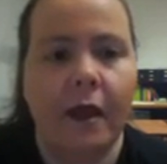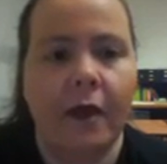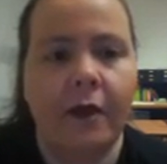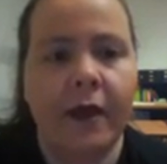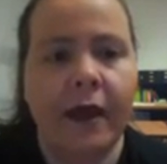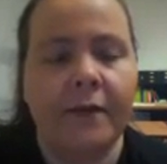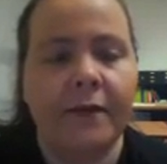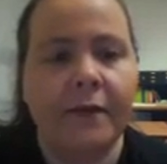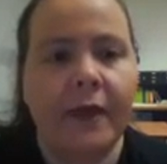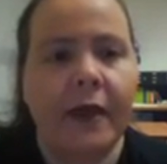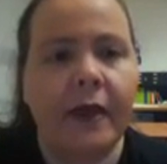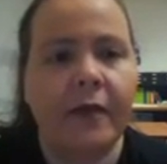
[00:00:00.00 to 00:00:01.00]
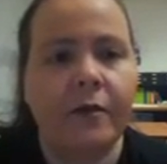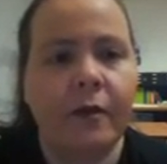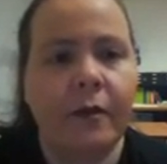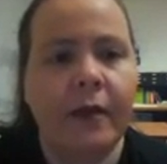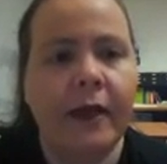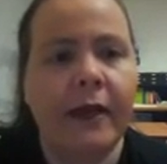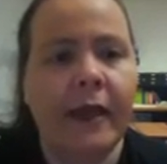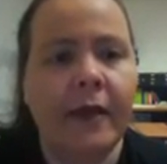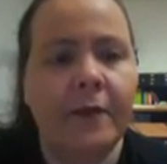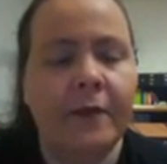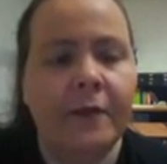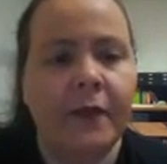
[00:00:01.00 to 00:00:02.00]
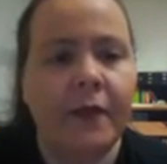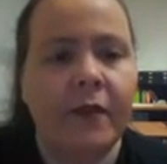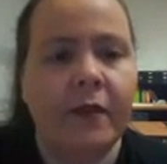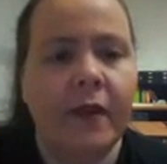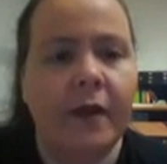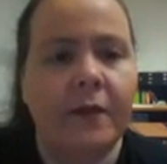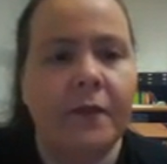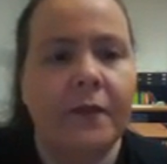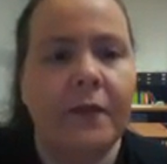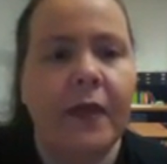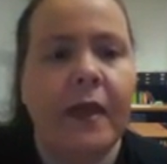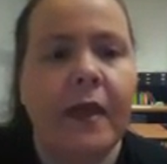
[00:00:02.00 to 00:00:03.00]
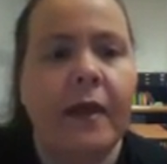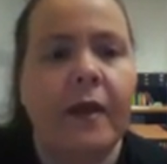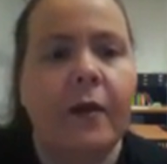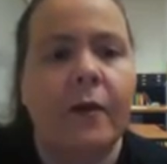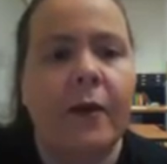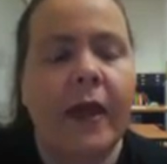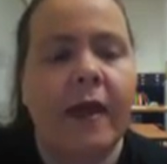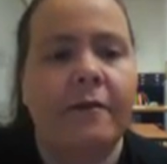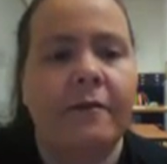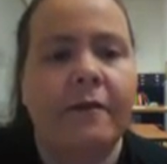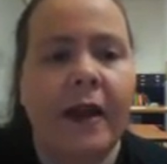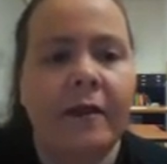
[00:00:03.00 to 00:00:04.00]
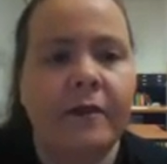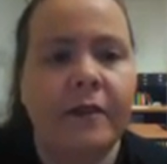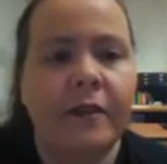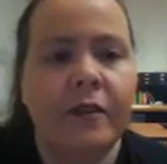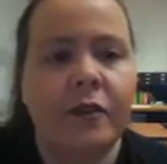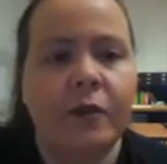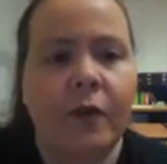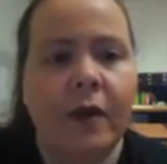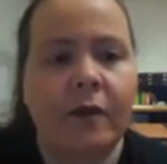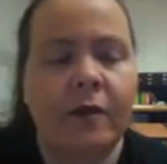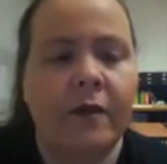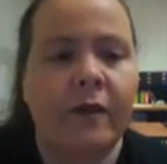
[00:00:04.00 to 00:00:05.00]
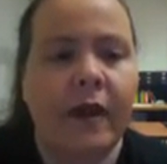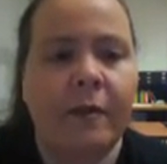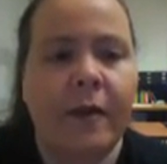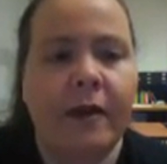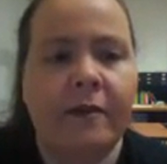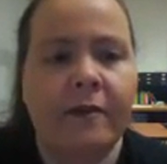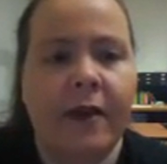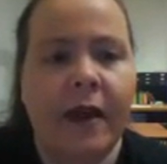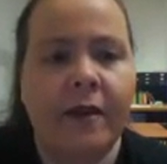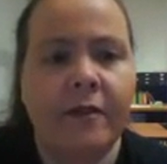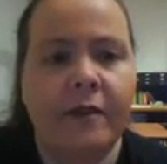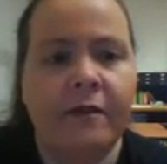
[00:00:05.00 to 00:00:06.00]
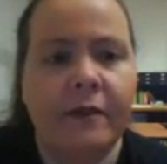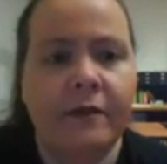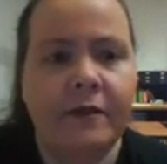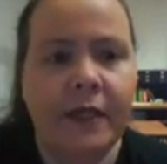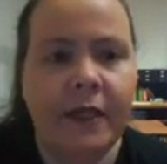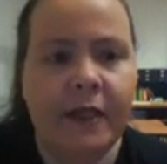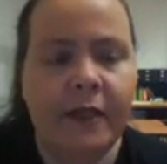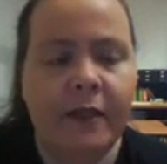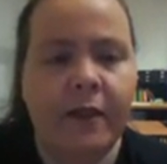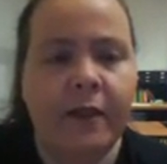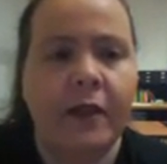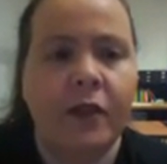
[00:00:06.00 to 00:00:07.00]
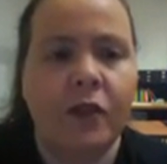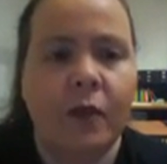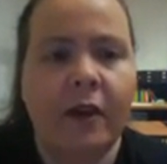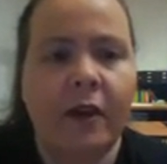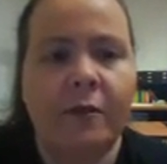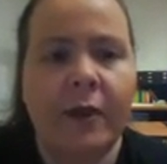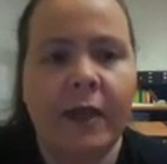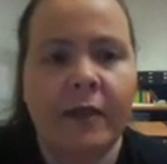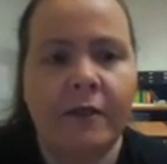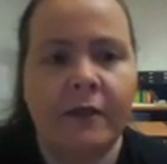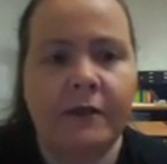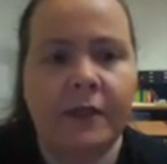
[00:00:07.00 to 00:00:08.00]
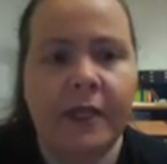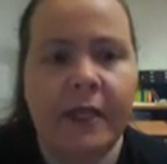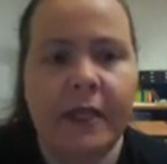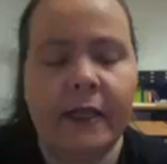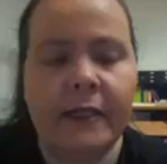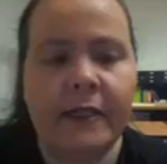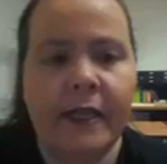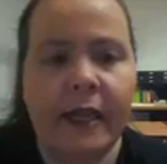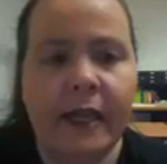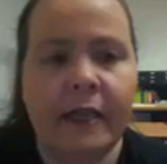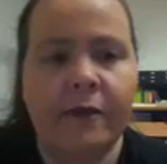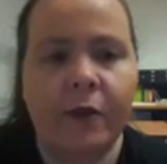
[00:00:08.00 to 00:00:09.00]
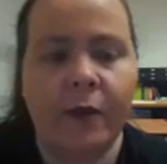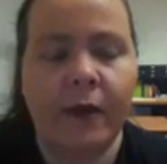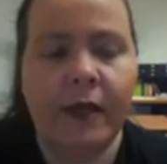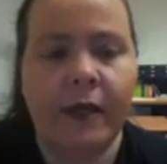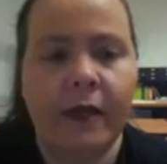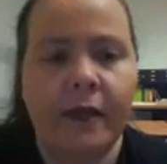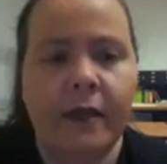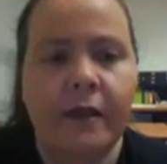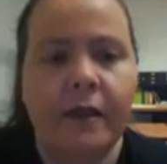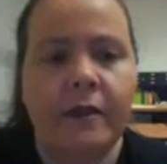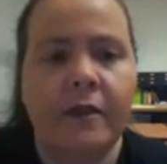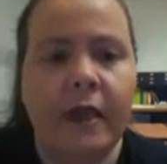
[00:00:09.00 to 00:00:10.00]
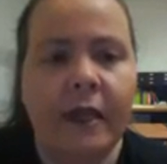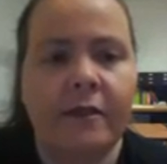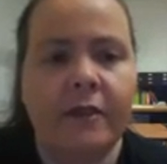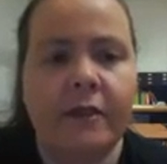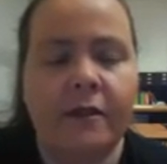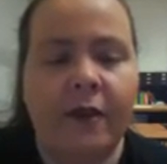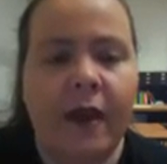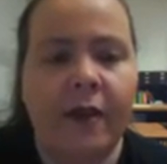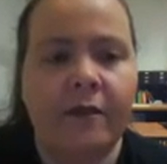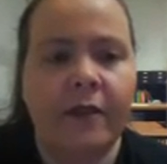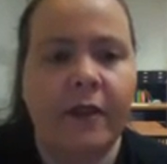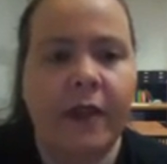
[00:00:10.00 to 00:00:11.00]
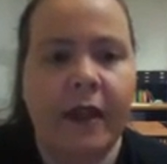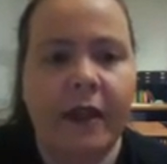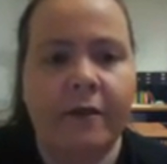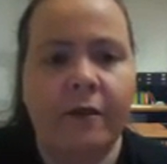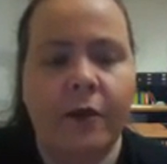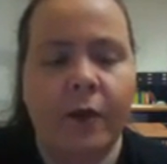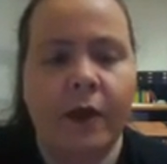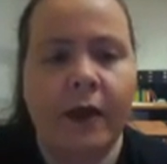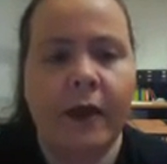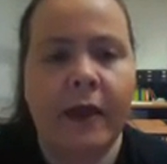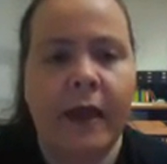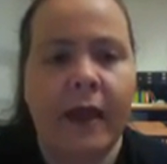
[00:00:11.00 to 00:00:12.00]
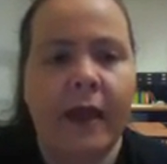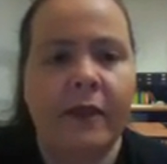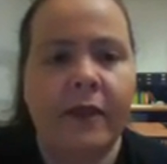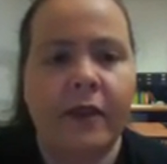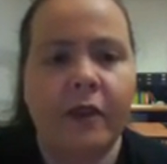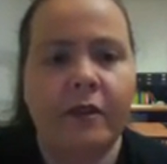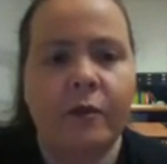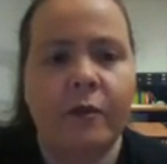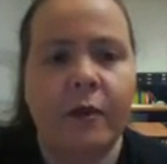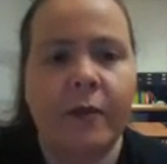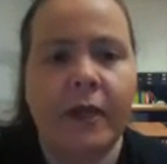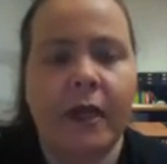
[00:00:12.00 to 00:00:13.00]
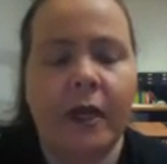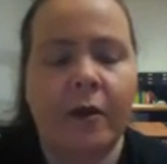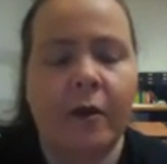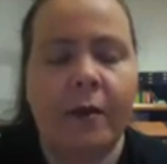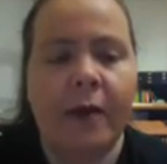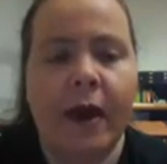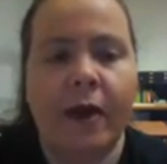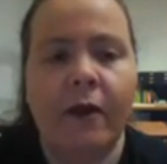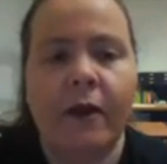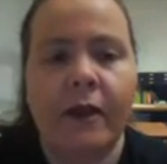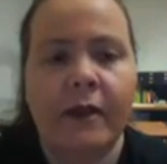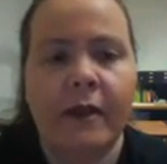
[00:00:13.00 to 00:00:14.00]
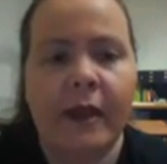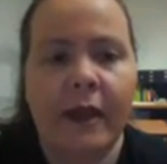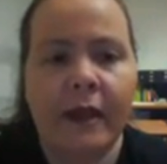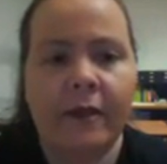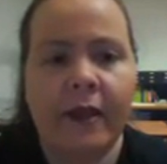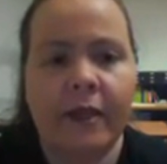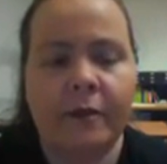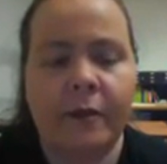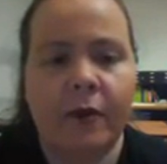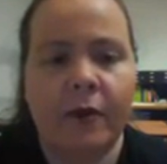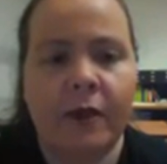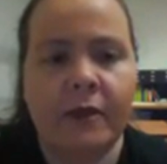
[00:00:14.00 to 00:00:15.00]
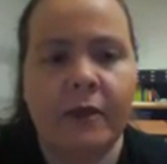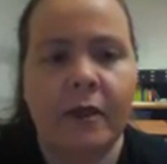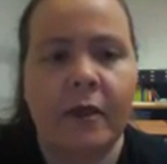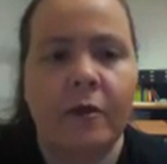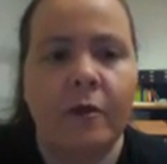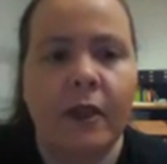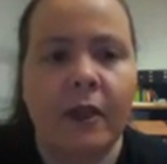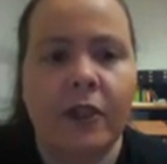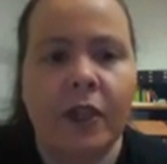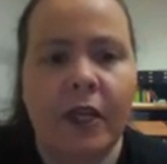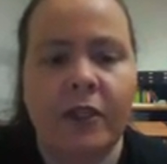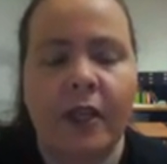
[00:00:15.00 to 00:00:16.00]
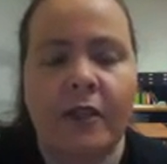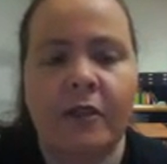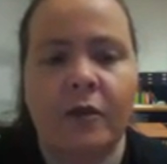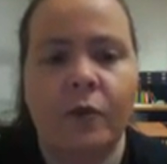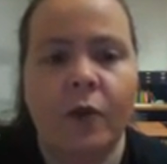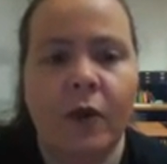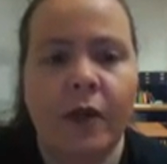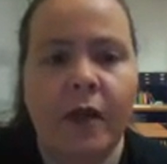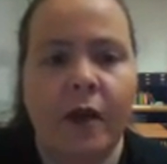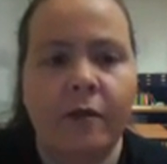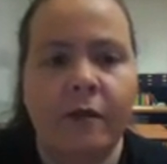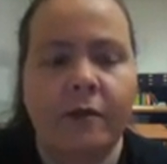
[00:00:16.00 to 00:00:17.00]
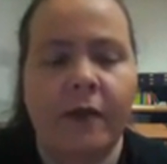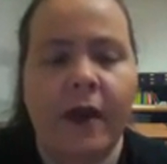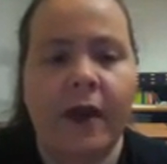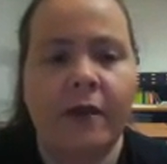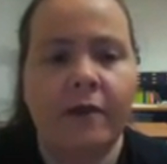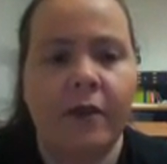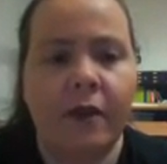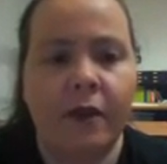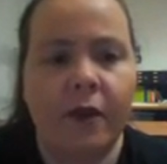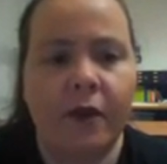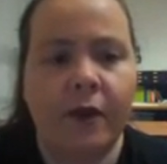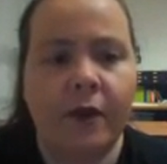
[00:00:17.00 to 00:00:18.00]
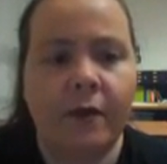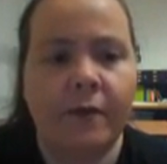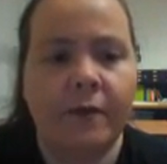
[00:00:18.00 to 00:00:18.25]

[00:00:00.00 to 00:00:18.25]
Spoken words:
Okay, I guess we're ready now. So we have 5 to the 12th divided by 5 to the 15th. 12 minus 15 is negative 3, so that gives us 5 to the negative 3. And then using what we know about negative exponents, we're going to change that to 1 over 5 to the 3rd.